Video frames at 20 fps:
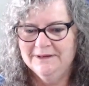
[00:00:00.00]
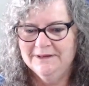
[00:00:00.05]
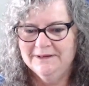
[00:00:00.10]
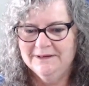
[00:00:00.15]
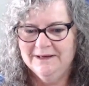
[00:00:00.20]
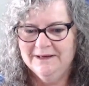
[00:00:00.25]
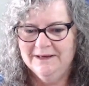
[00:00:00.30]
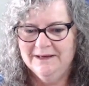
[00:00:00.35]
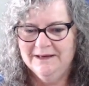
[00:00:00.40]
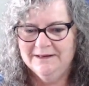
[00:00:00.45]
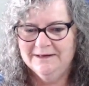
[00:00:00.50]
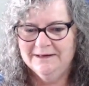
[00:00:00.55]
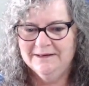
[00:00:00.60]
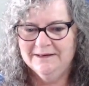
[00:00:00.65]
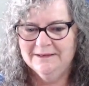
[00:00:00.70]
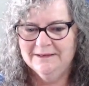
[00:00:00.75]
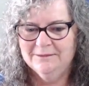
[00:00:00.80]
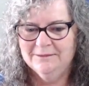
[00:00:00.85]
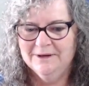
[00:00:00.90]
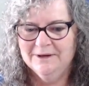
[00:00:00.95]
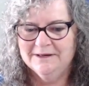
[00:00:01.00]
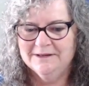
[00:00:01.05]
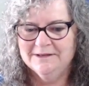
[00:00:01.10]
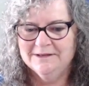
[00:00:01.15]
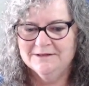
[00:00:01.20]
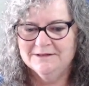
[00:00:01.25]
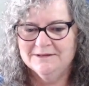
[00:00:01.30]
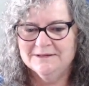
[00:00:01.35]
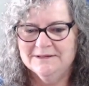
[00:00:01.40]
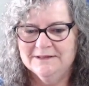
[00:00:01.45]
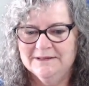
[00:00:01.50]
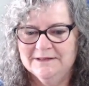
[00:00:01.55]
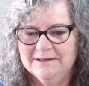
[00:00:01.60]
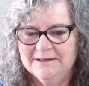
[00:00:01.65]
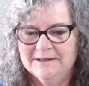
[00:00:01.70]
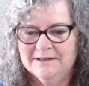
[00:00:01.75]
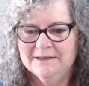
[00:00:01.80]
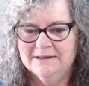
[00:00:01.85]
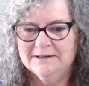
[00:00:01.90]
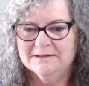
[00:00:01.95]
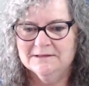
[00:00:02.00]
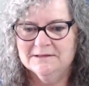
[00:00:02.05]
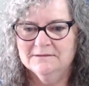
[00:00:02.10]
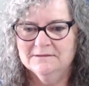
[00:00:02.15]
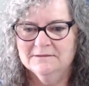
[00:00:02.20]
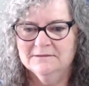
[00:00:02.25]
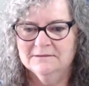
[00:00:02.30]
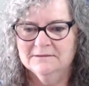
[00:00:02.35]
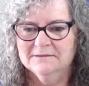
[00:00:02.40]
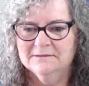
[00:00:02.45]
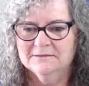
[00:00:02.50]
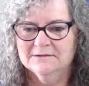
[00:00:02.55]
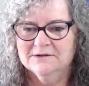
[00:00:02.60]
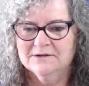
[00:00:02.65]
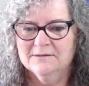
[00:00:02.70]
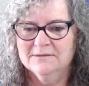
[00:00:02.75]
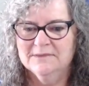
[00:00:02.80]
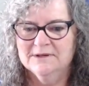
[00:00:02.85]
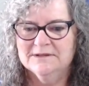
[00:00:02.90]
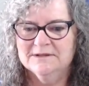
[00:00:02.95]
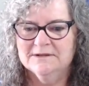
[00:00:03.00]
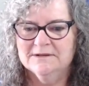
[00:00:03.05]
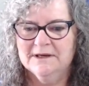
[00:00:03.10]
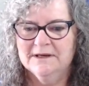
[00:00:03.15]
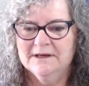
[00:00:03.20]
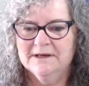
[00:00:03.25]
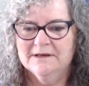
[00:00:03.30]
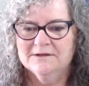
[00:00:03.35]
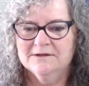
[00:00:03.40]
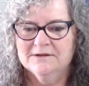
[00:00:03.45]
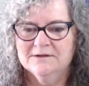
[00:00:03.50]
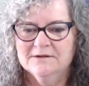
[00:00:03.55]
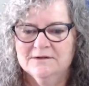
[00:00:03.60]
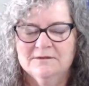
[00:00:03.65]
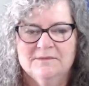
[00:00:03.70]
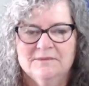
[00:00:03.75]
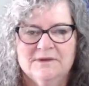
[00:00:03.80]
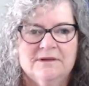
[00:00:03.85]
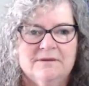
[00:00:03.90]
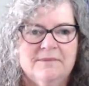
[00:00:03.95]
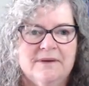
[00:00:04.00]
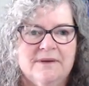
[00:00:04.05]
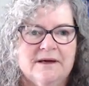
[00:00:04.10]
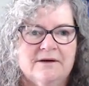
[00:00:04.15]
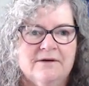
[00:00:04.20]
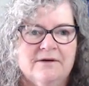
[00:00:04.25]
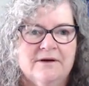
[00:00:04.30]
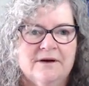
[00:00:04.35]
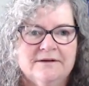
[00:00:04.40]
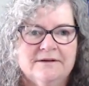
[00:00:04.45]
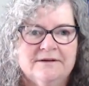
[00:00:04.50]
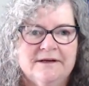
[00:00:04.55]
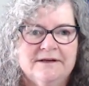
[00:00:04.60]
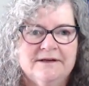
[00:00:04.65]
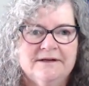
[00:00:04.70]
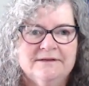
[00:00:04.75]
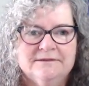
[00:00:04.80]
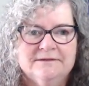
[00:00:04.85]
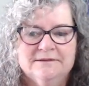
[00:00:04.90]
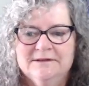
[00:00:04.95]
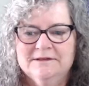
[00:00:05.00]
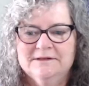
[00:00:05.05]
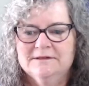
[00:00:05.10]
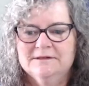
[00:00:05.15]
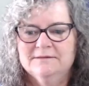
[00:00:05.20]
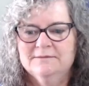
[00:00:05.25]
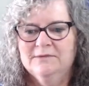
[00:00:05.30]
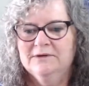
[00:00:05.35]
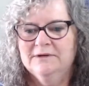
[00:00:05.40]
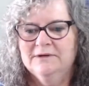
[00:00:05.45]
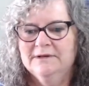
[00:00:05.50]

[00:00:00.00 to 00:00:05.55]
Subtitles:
And another one of those silly things. Oh, trouble is I can't do them in the background now because my